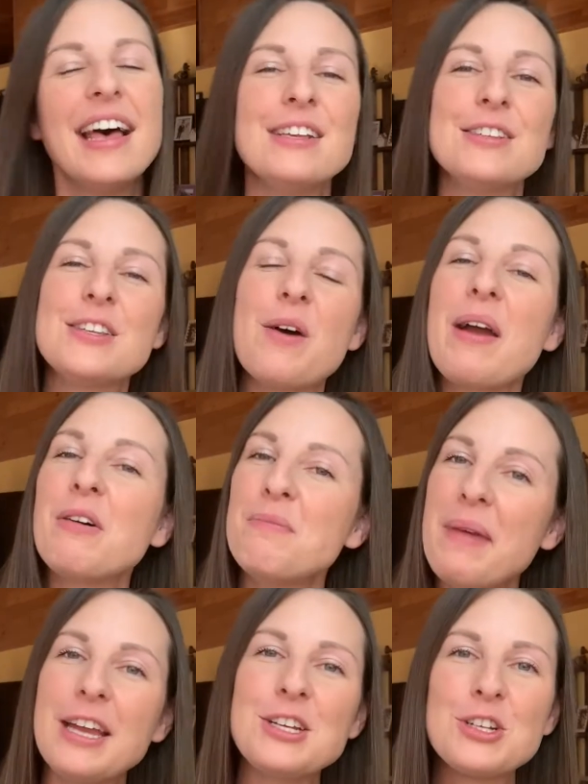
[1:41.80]
So I will
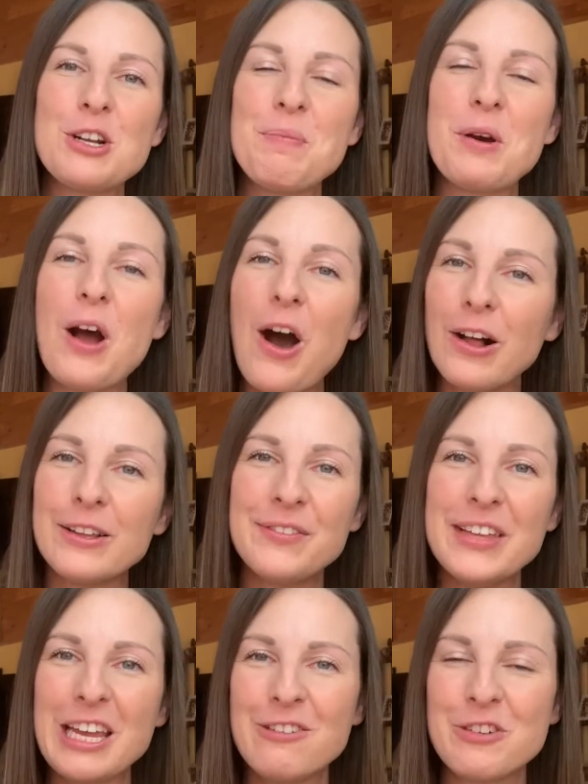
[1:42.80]
make sure to put all of
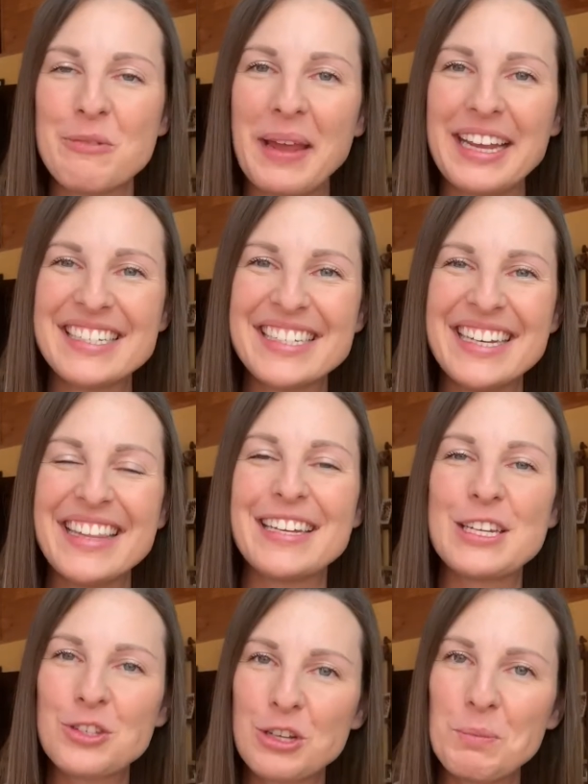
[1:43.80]
the information in the
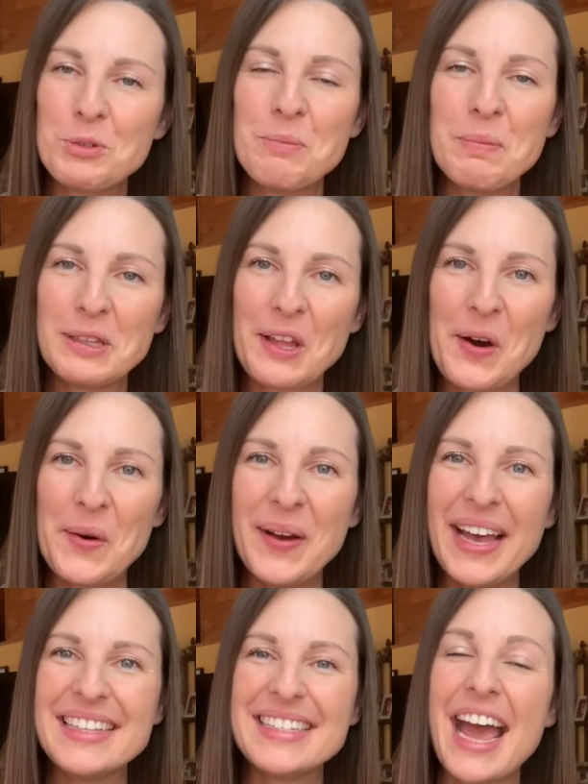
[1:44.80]
description below
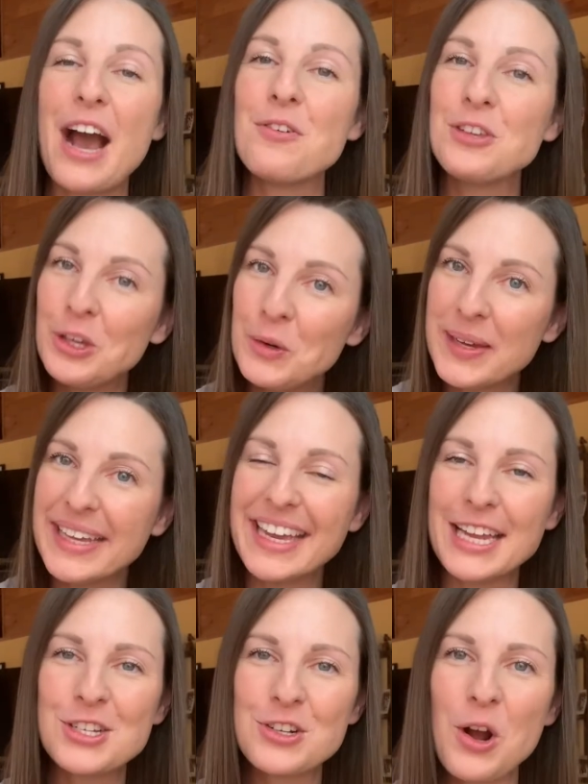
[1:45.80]
as to how you can
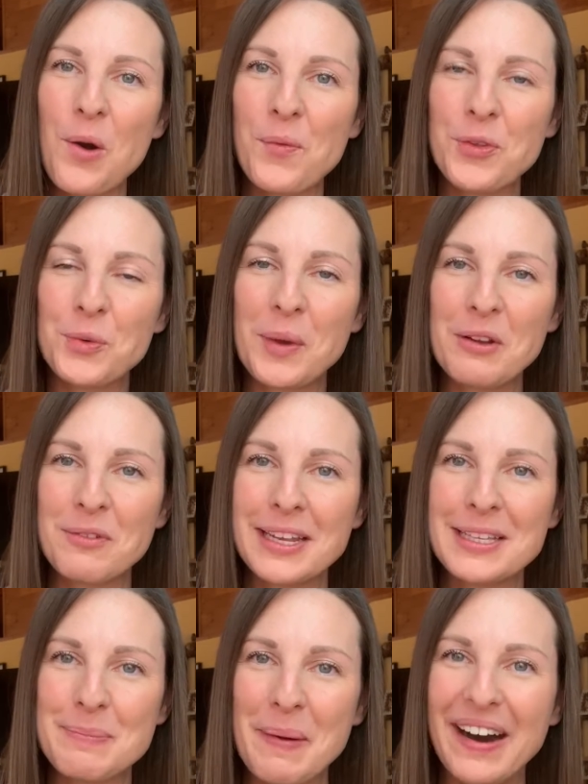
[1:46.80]
get your own Sweet
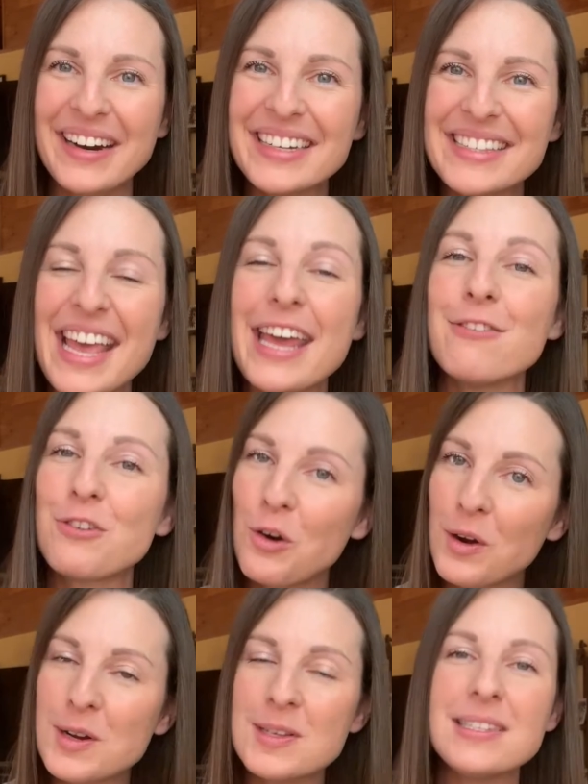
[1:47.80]
Reads box. And of
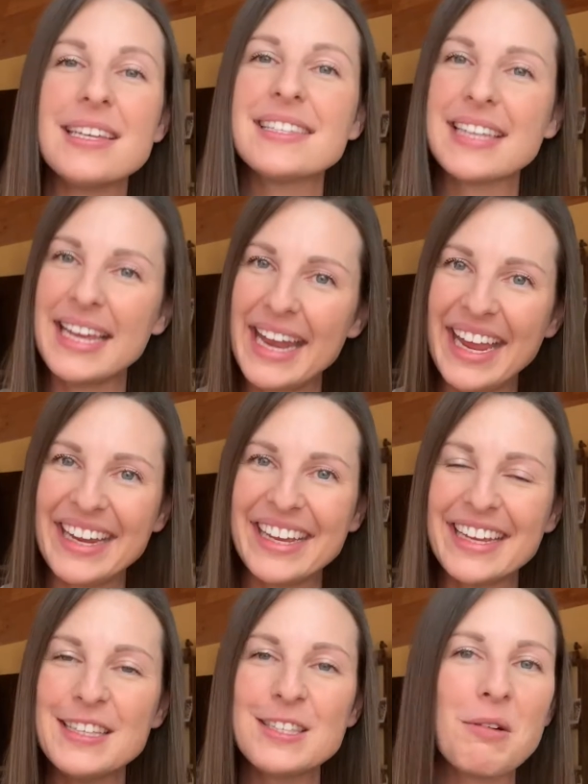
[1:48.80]
course, it's
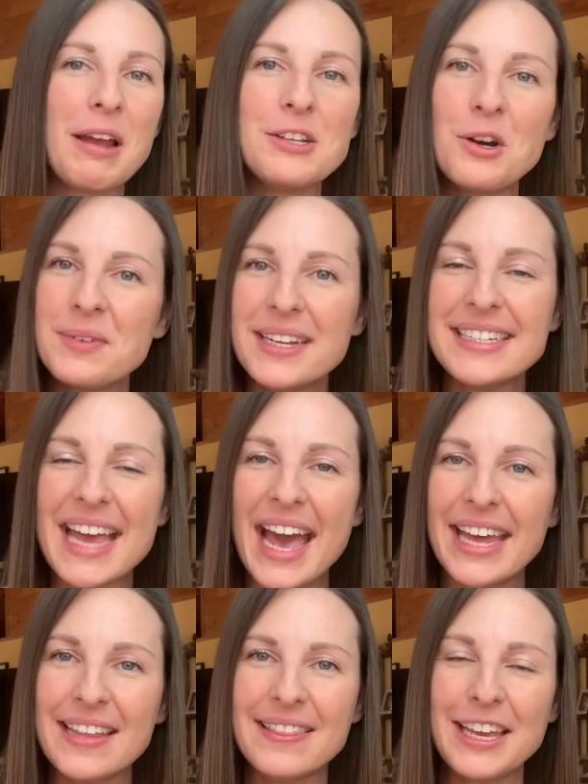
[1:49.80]
Canadian, so I don't need to
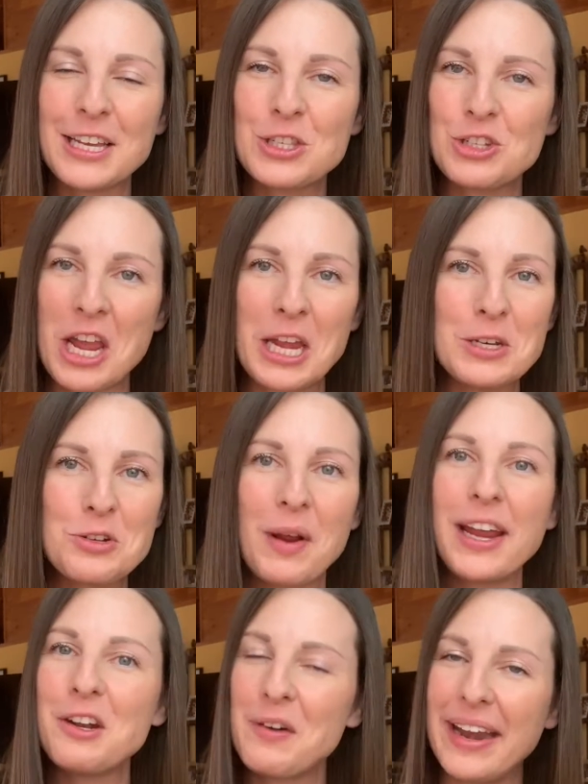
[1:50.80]
add in the exchange
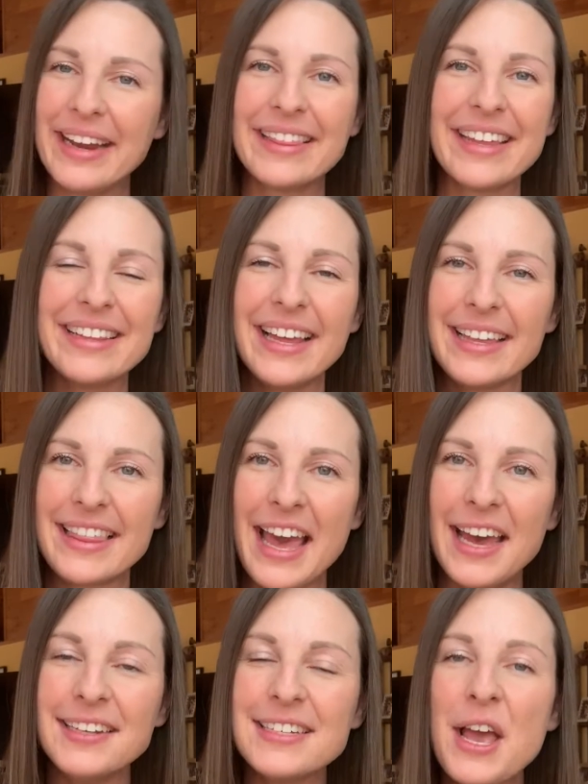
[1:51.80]
rate or anything like
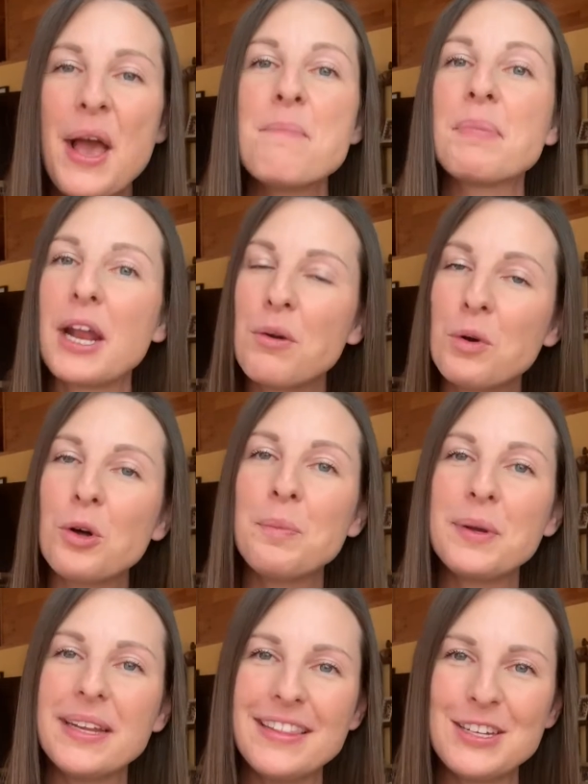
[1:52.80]
that, but I will
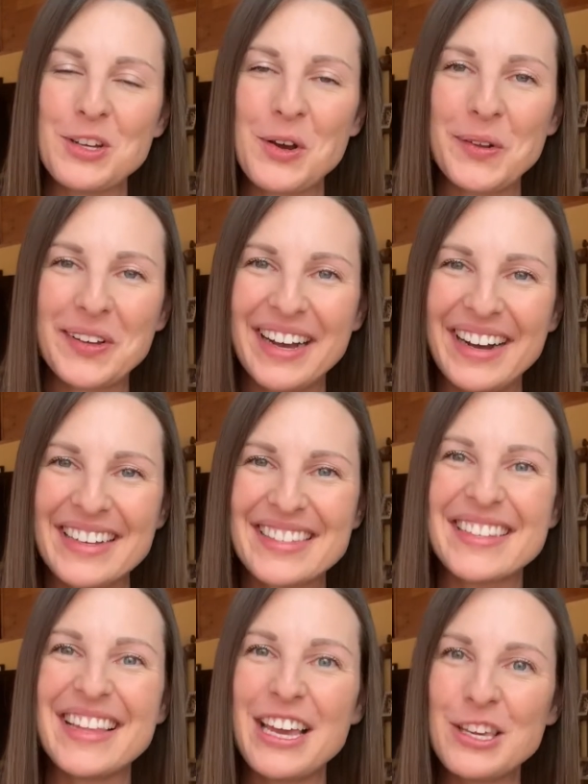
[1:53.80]
put in the total cost
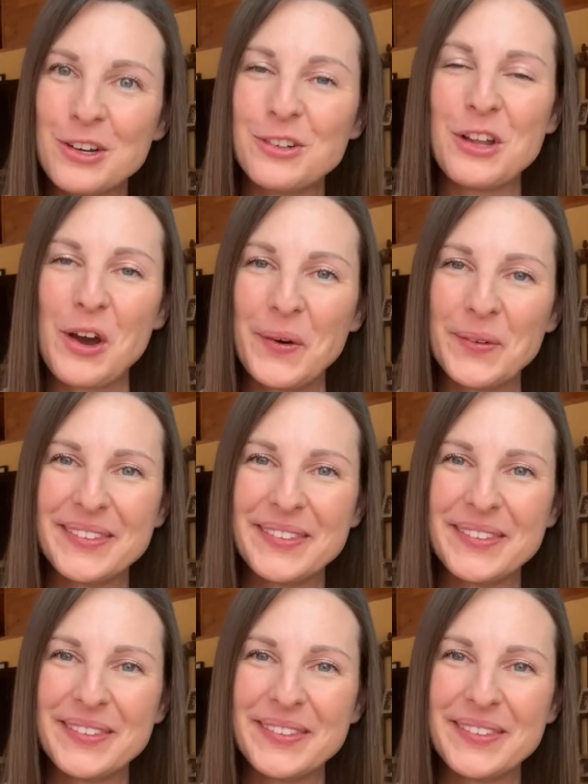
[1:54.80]
so that you'll know.